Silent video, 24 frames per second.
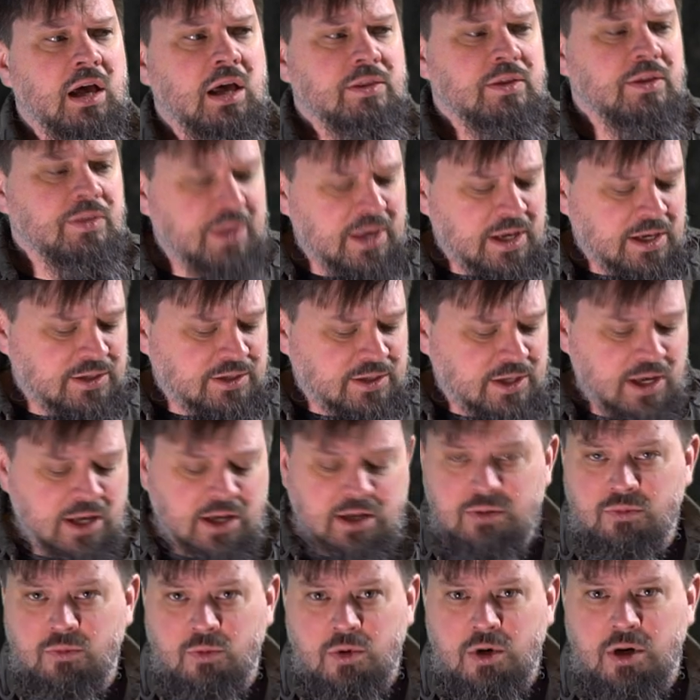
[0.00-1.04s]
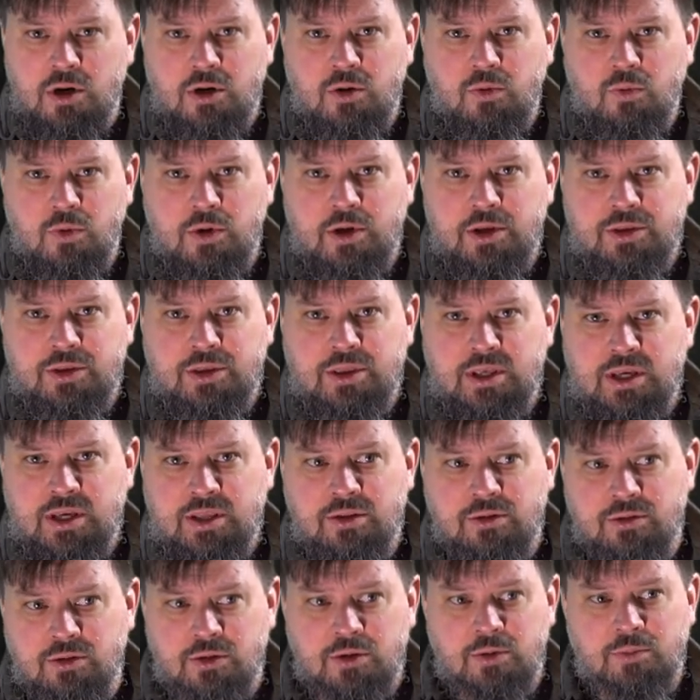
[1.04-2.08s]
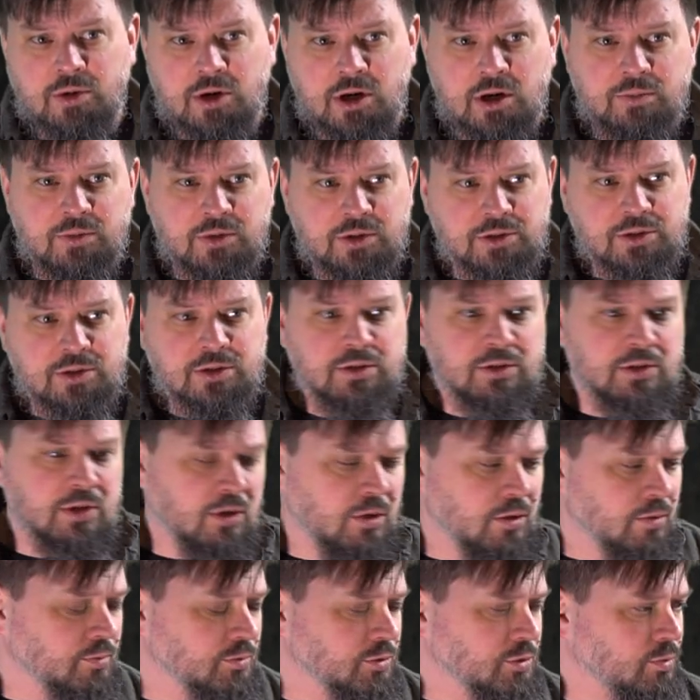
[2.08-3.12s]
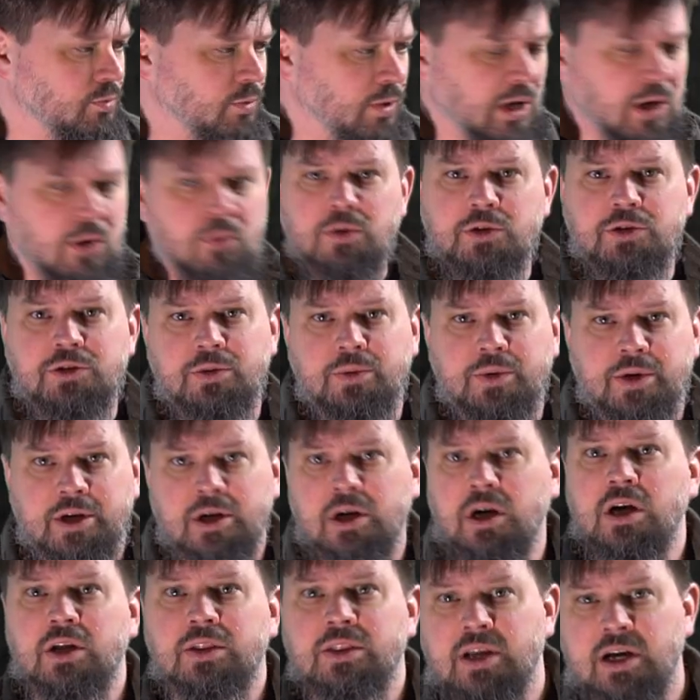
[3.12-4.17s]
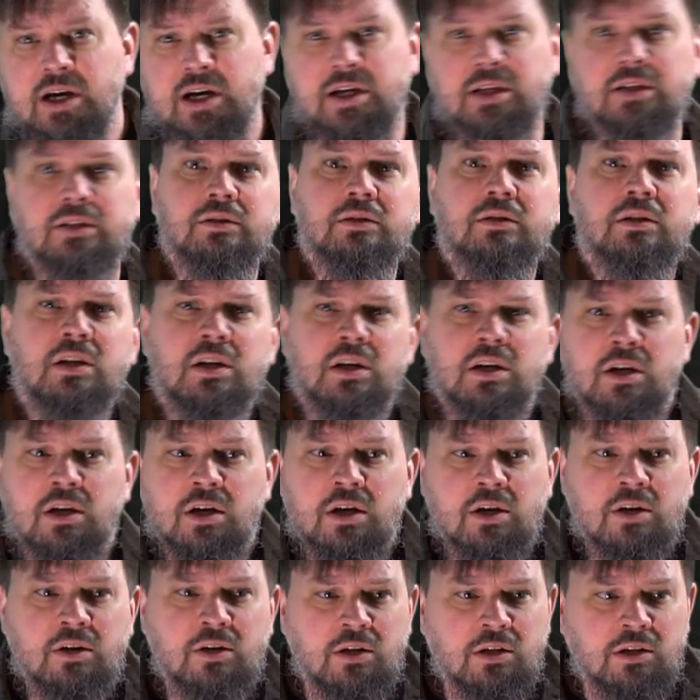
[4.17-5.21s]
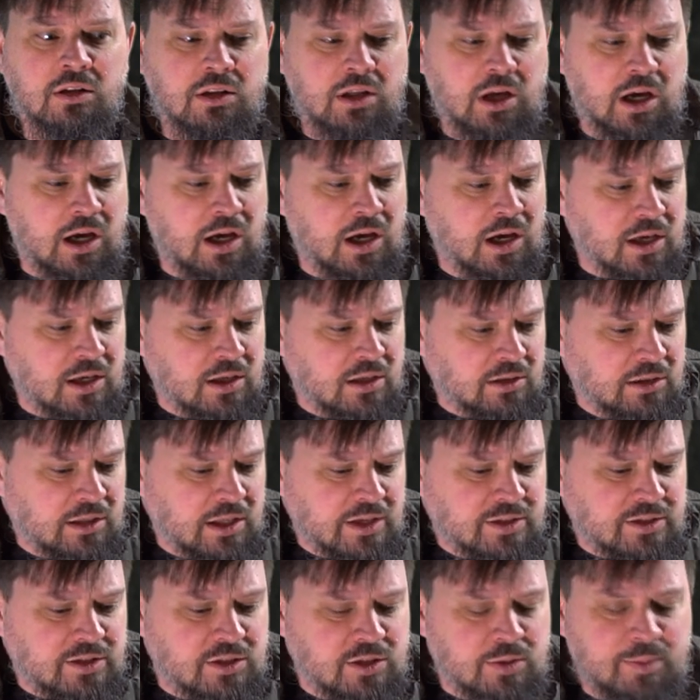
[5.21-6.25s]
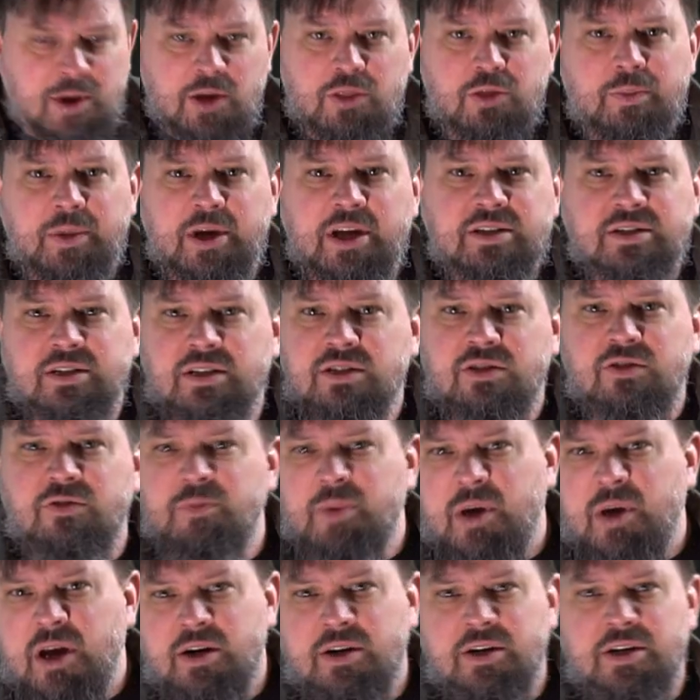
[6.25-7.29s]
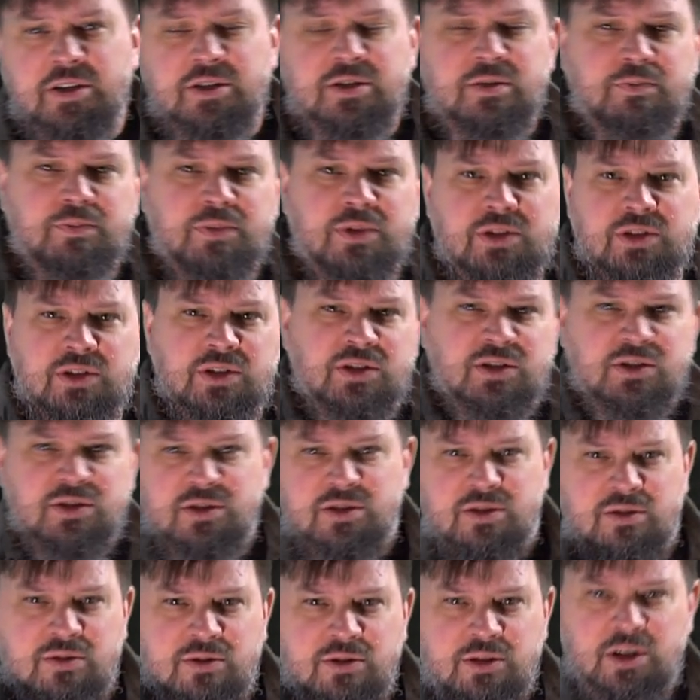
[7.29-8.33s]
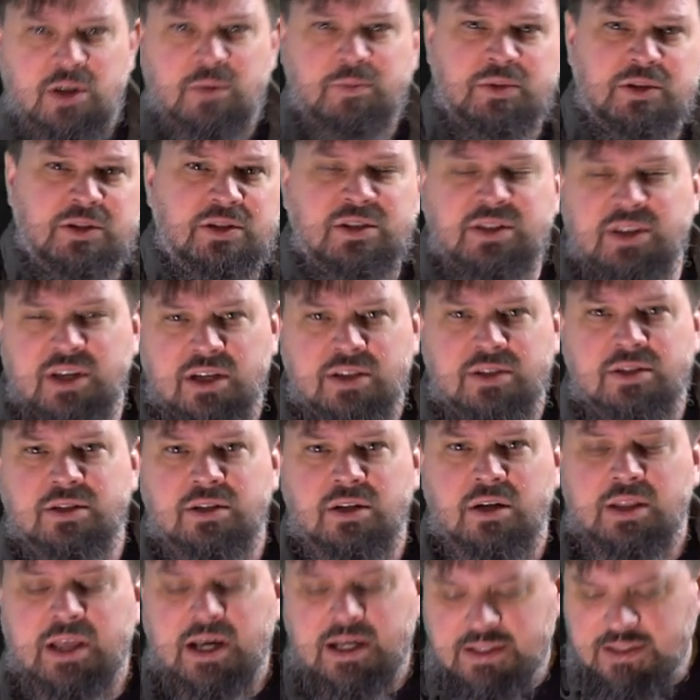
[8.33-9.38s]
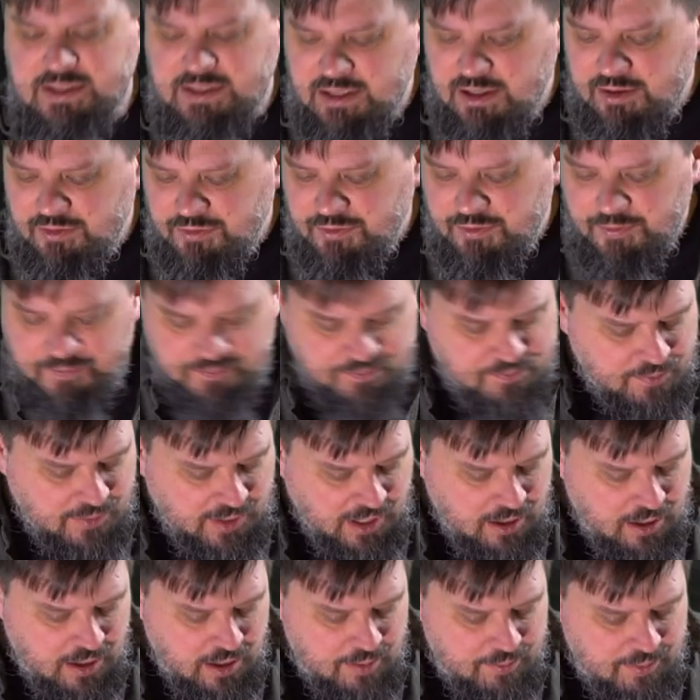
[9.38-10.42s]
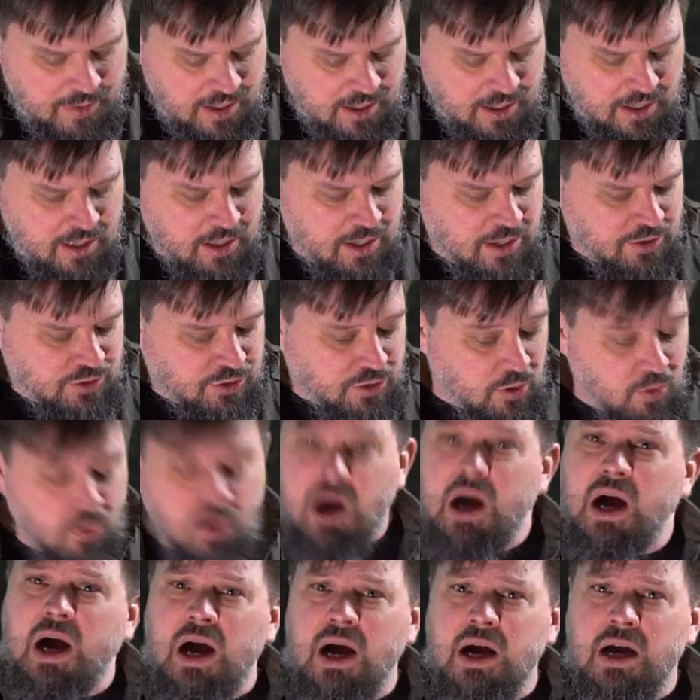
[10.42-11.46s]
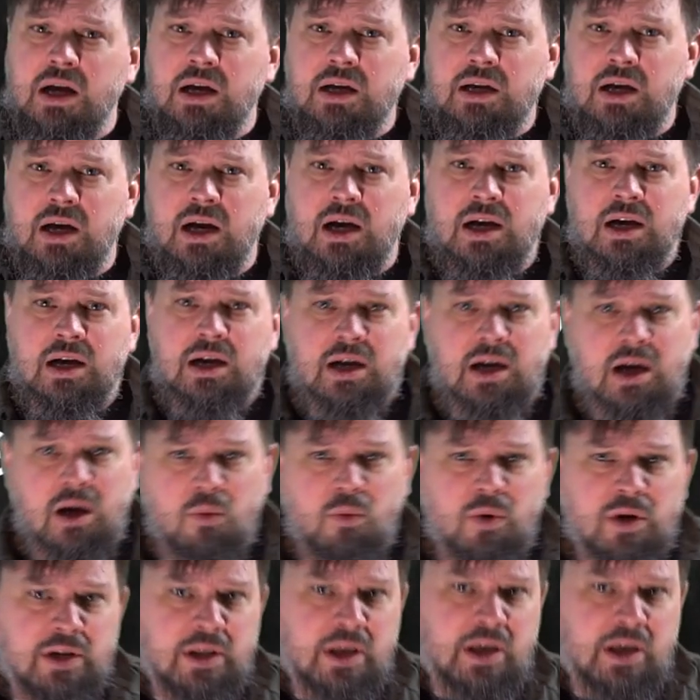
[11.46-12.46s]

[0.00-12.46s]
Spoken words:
that they could take and work with in their own apartments and homes while we're doing online lessons about the basics of parries and positions and grip and stance and all that stuff. So I went